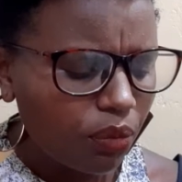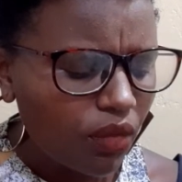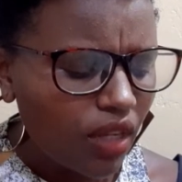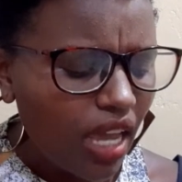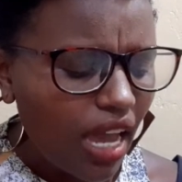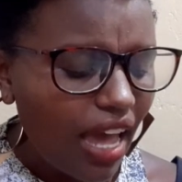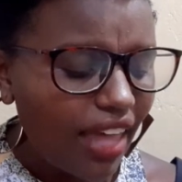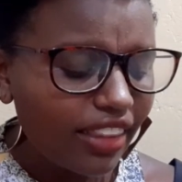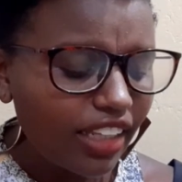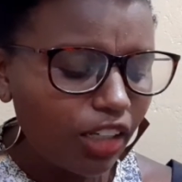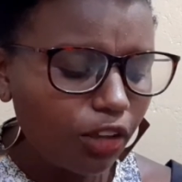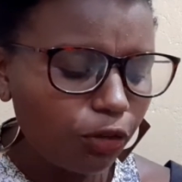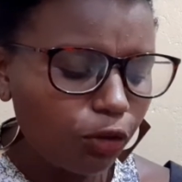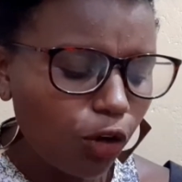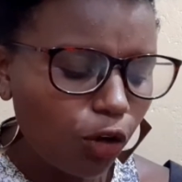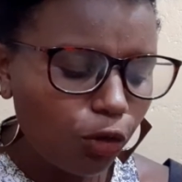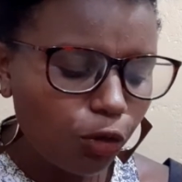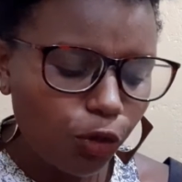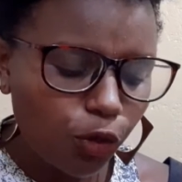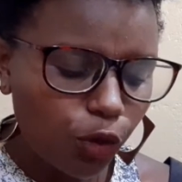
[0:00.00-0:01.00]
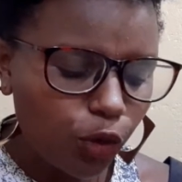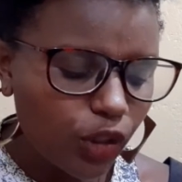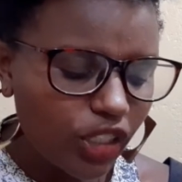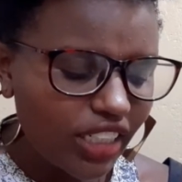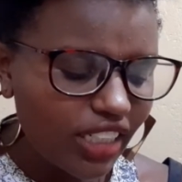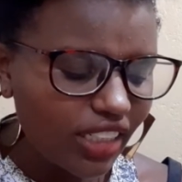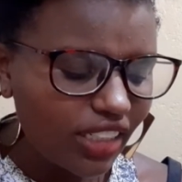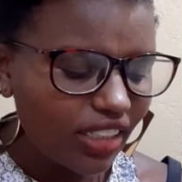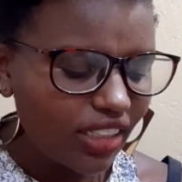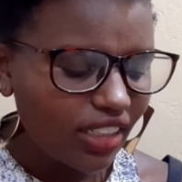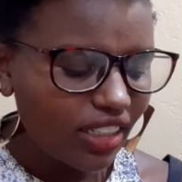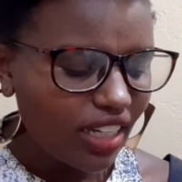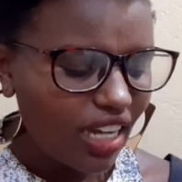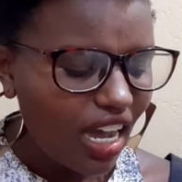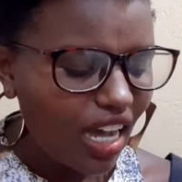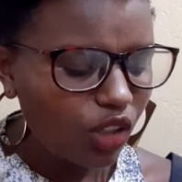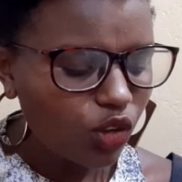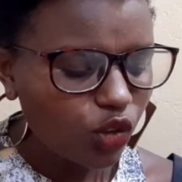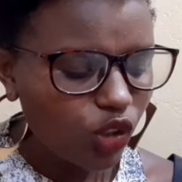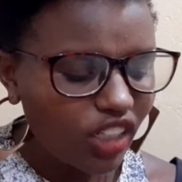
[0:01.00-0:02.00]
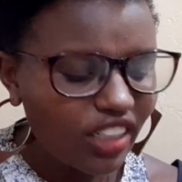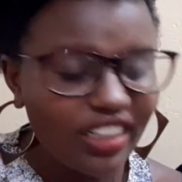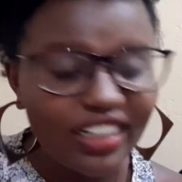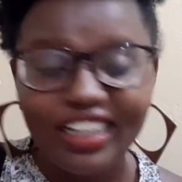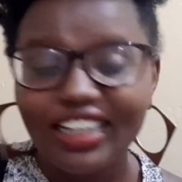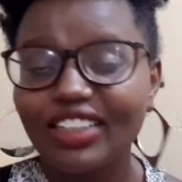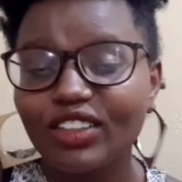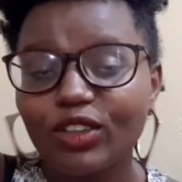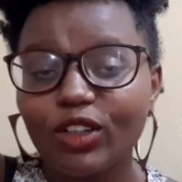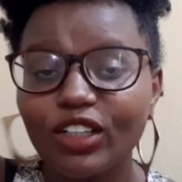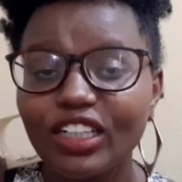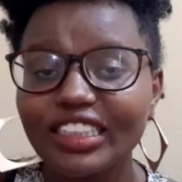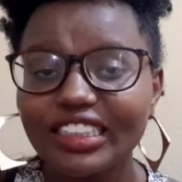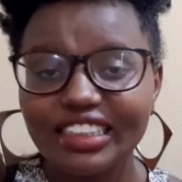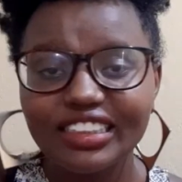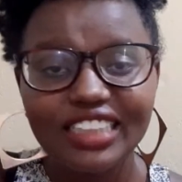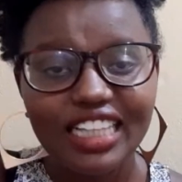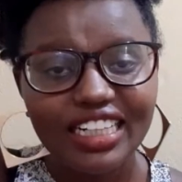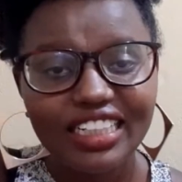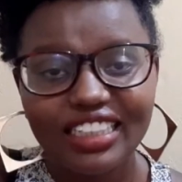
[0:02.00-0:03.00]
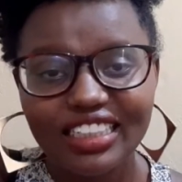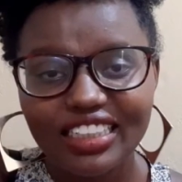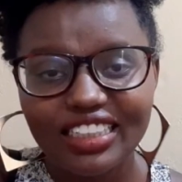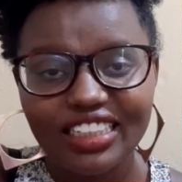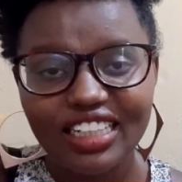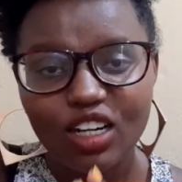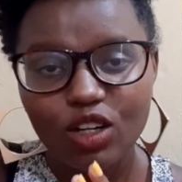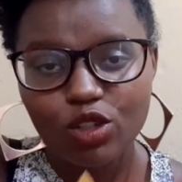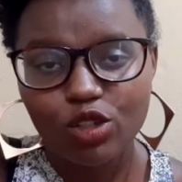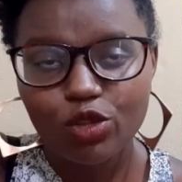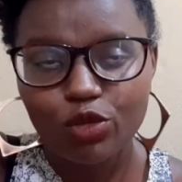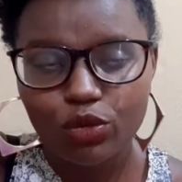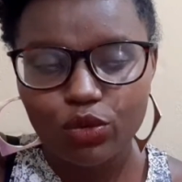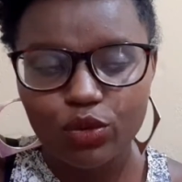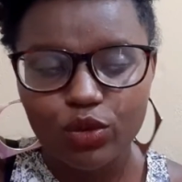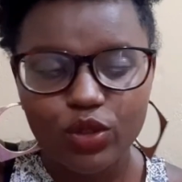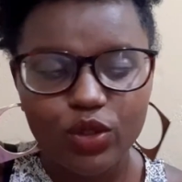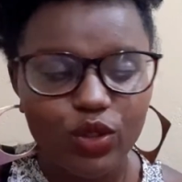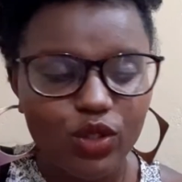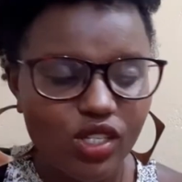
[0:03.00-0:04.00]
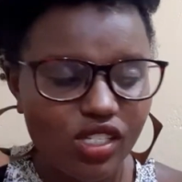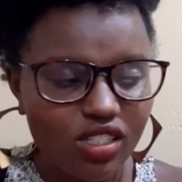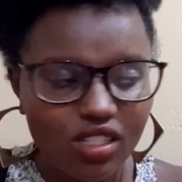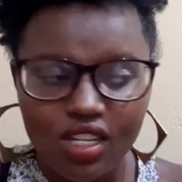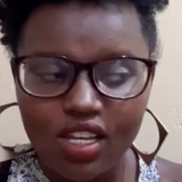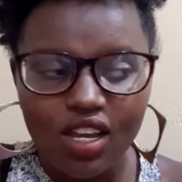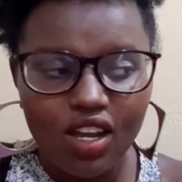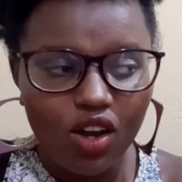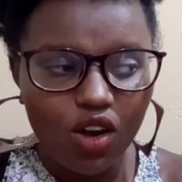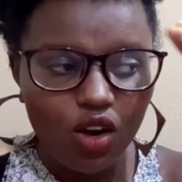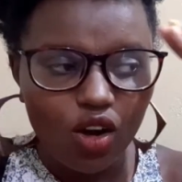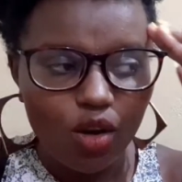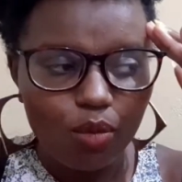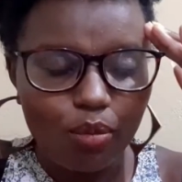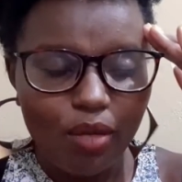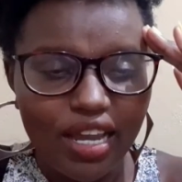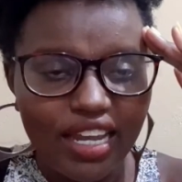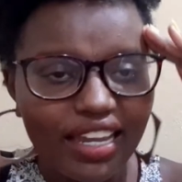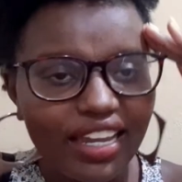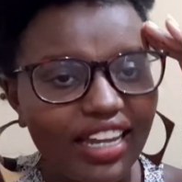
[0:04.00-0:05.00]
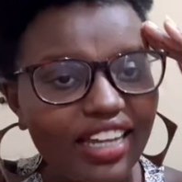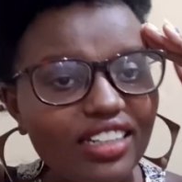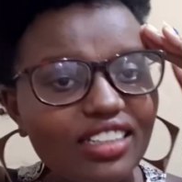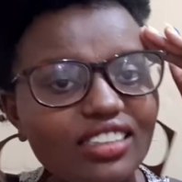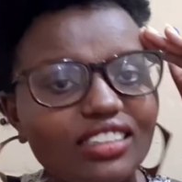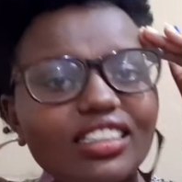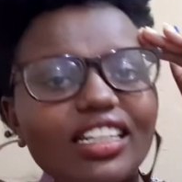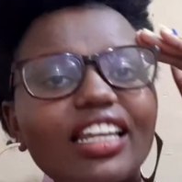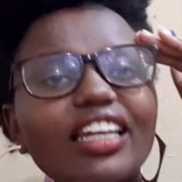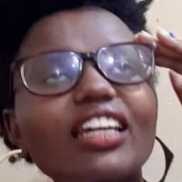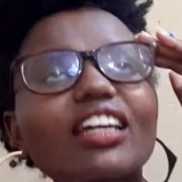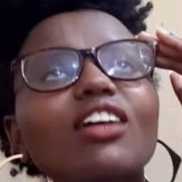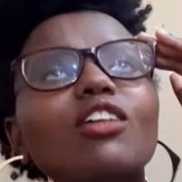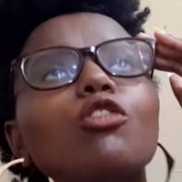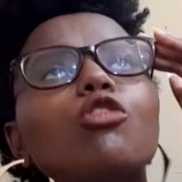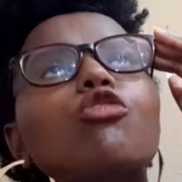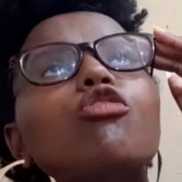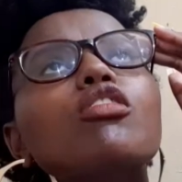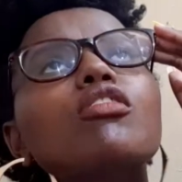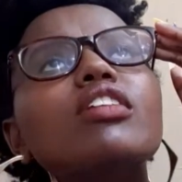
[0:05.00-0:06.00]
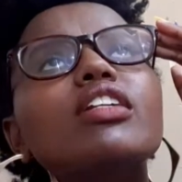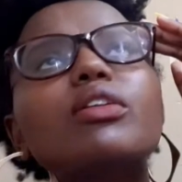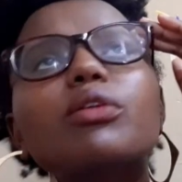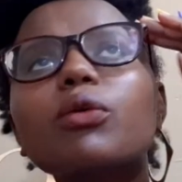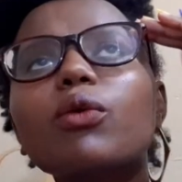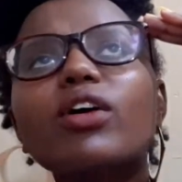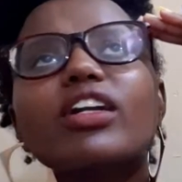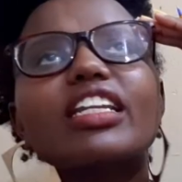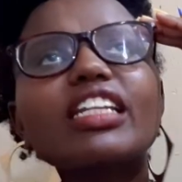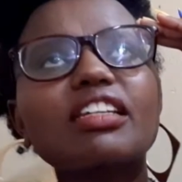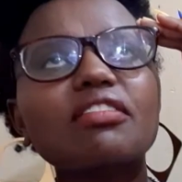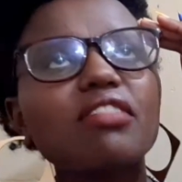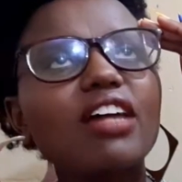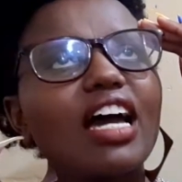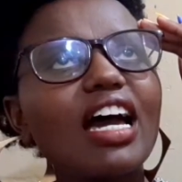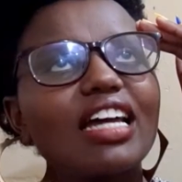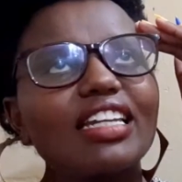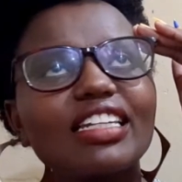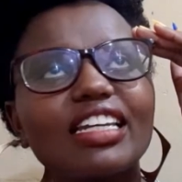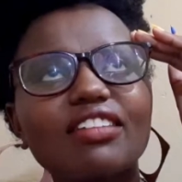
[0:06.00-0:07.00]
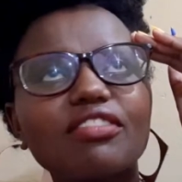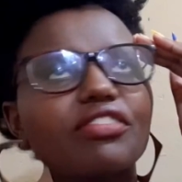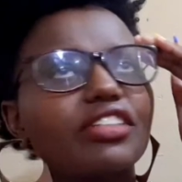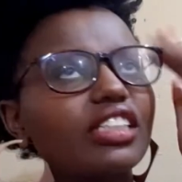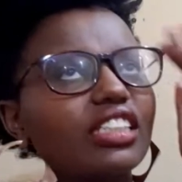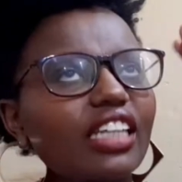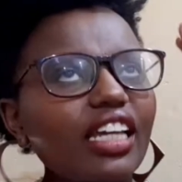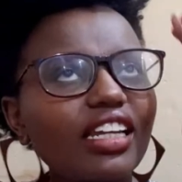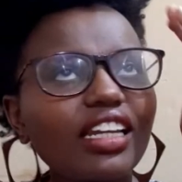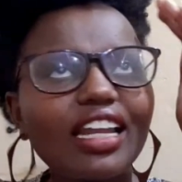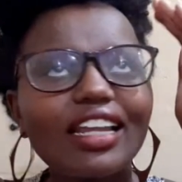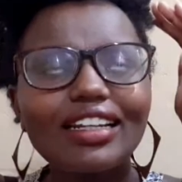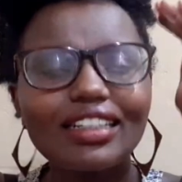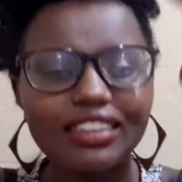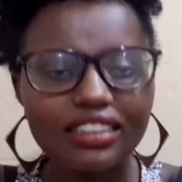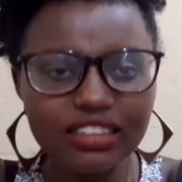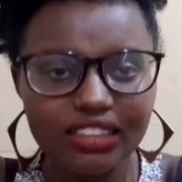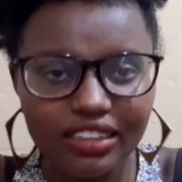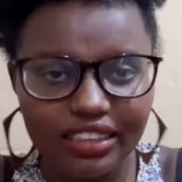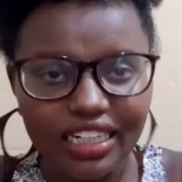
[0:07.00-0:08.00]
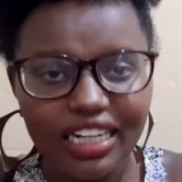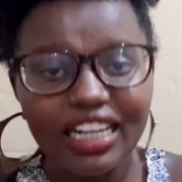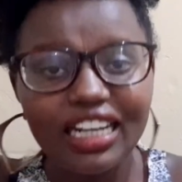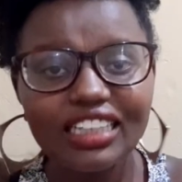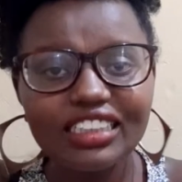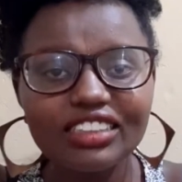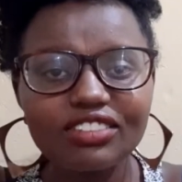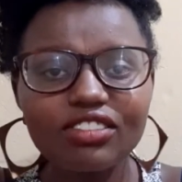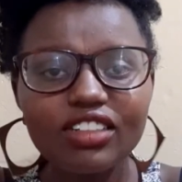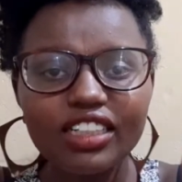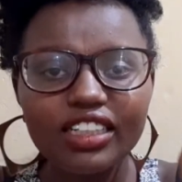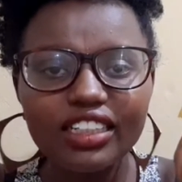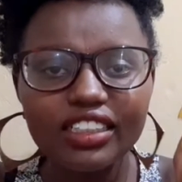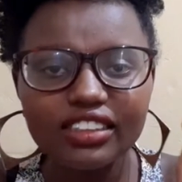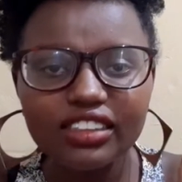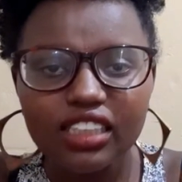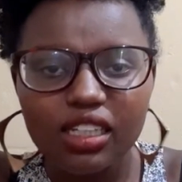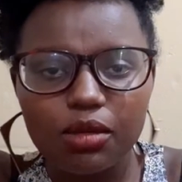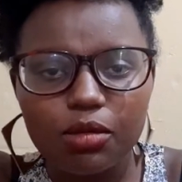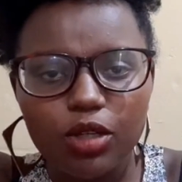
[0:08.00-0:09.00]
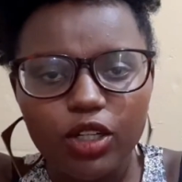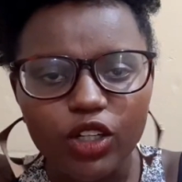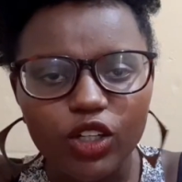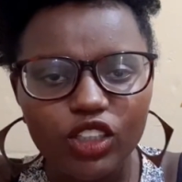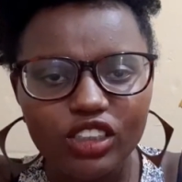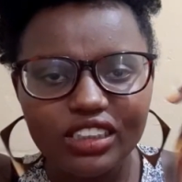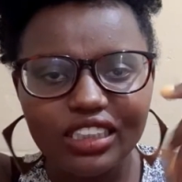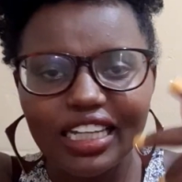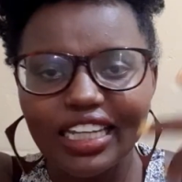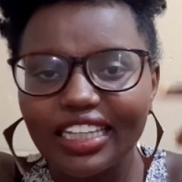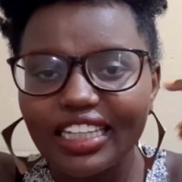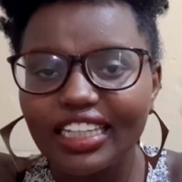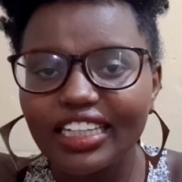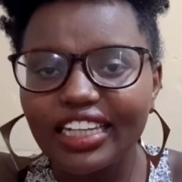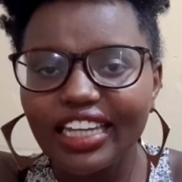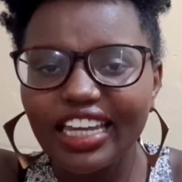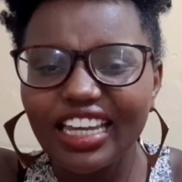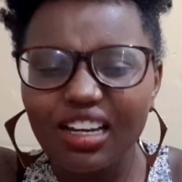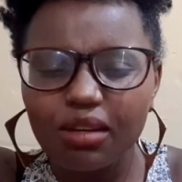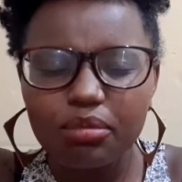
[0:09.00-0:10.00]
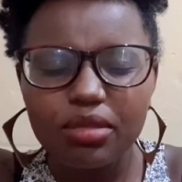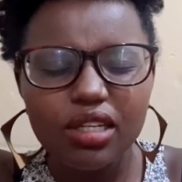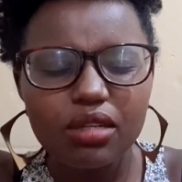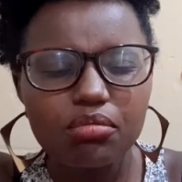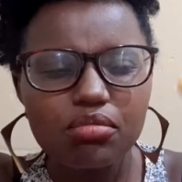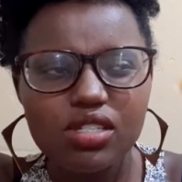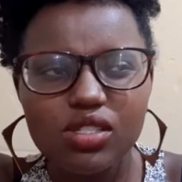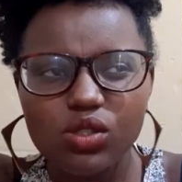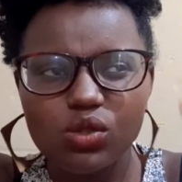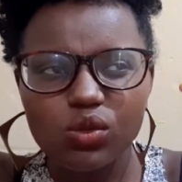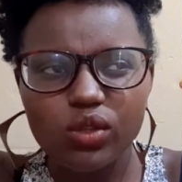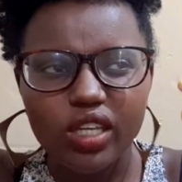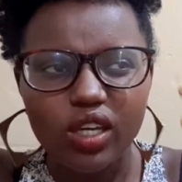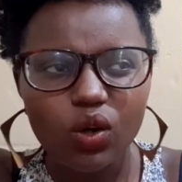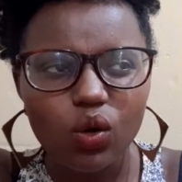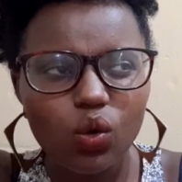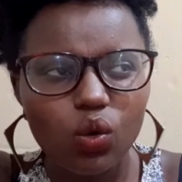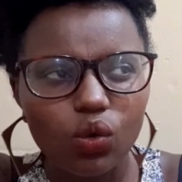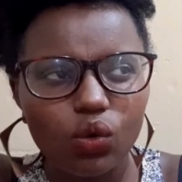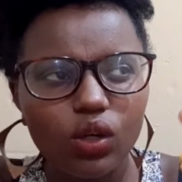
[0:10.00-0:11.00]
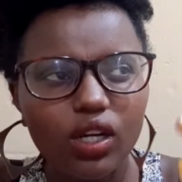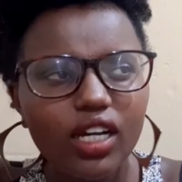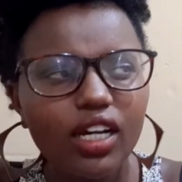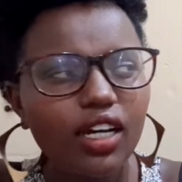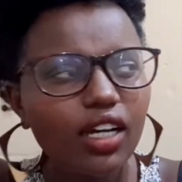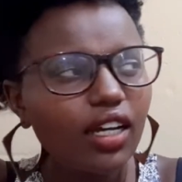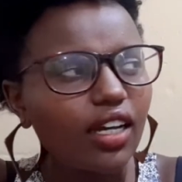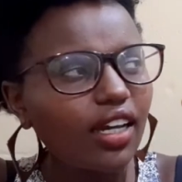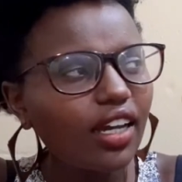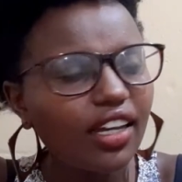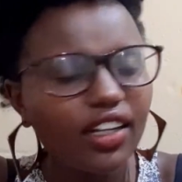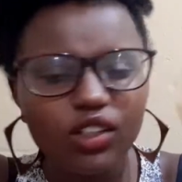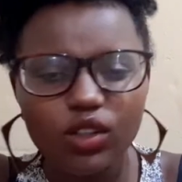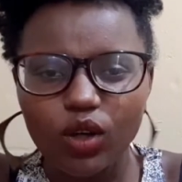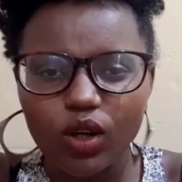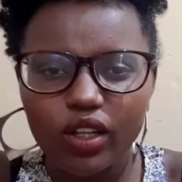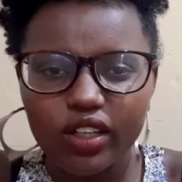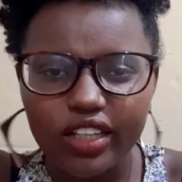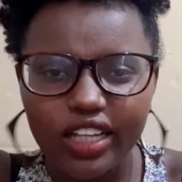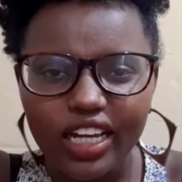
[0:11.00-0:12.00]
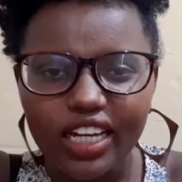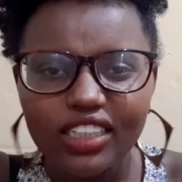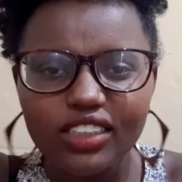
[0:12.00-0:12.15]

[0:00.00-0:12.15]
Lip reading: And then for food, actually I don't necessarily count food because my head is like, food, whatever I've eaten, it's relatively the same way, because like in Airbnbs you can cook and all that.